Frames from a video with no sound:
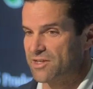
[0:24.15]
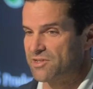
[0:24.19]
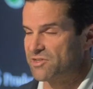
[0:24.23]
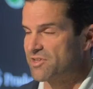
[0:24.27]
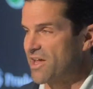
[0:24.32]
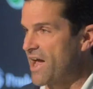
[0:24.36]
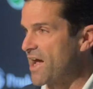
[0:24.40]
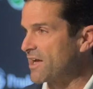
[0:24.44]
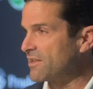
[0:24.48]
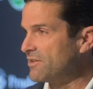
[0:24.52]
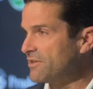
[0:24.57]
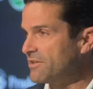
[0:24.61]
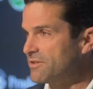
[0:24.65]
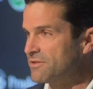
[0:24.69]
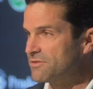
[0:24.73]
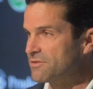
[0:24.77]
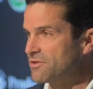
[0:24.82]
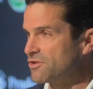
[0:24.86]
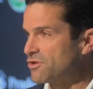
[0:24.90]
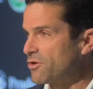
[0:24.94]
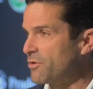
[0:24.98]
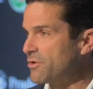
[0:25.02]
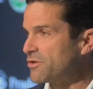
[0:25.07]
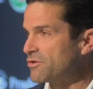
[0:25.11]
Tackling
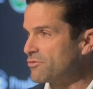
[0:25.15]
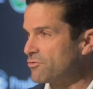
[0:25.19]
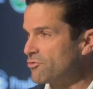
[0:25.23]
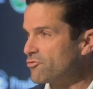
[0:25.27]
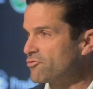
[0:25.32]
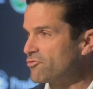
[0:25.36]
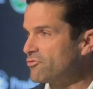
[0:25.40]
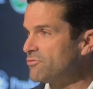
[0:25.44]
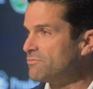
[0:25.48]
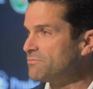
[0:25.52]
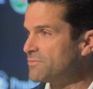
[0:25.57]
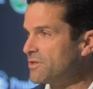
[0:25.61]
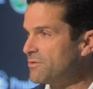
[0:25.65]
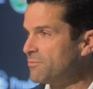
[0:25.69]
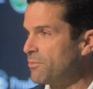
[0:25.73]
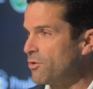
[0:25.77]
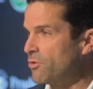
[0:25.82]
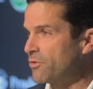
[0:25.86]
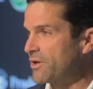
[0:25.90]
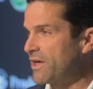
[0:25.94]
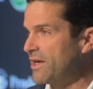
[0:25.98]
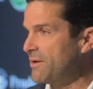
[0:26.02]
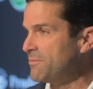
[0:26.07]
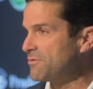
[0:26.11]
is always crucial in
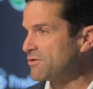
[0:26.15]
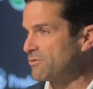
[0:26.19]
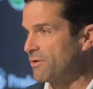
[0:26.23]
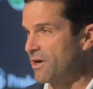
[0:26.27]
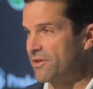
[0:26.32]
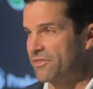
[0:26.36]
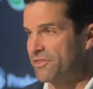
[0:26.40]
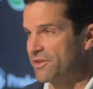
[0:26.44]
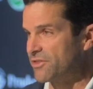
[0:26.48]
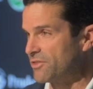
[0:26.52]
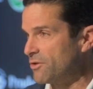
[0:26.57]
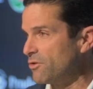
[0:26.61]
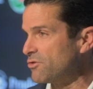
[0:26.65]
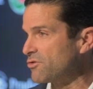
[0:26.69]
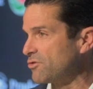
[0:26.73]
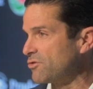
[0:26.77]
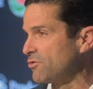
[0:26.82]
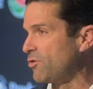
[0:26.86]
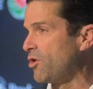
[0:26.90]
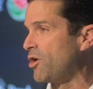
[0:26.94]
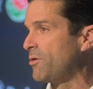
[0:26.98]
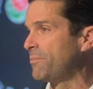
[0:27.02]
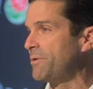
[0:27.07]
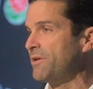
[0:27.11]
bowl games, so I think those
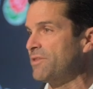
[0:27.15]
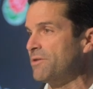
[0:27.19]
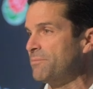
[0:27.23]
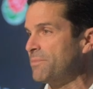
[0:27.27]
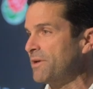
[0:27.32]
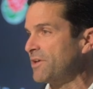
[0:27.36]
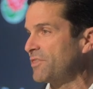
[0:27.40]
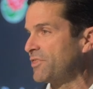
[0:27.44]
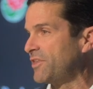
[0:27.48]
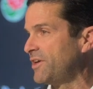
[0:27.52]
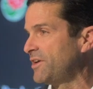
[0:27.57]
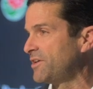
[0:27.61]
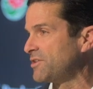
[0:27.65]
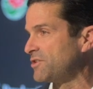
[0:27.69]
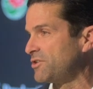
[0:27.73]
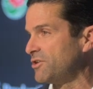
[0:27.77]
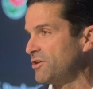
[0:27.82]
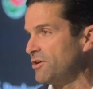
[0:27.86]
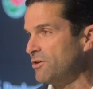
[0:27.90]
will all be the big things.